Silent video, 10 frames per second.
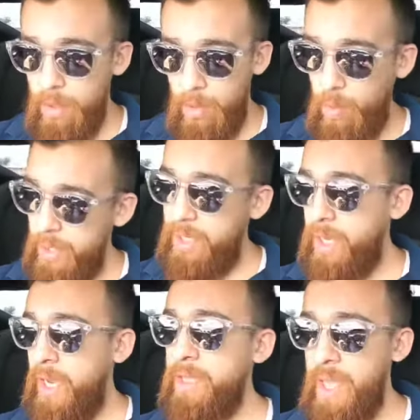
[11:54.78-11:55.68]
we can
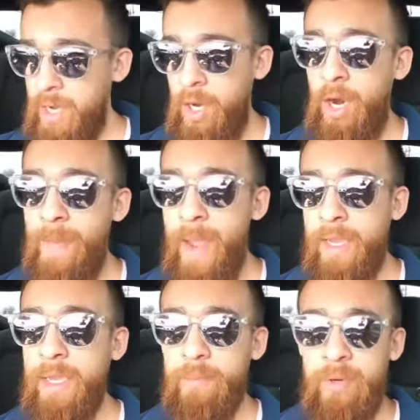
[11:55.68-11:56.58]
get that car back
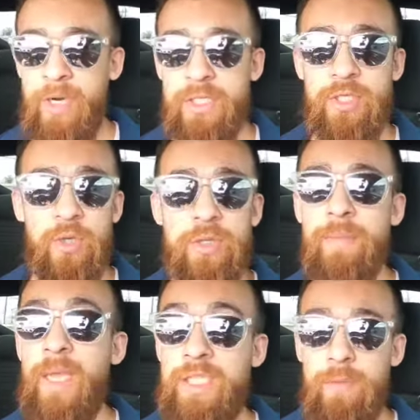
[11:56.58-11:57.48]
in pretty soon and
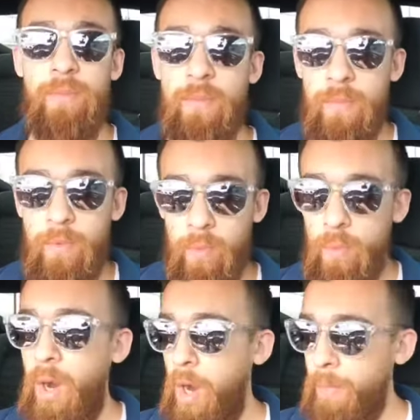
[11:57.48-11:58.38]
make some
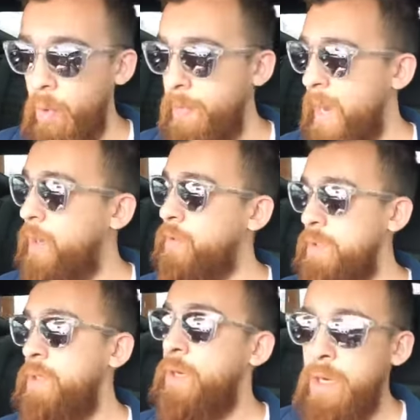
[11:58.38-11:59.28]
more power.
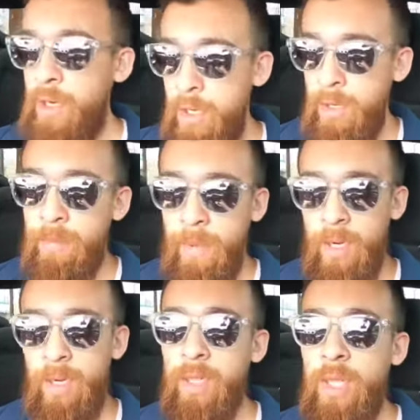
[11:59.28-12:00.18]

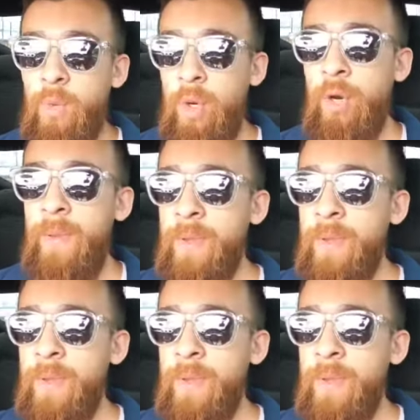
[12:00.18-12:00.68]
But he will be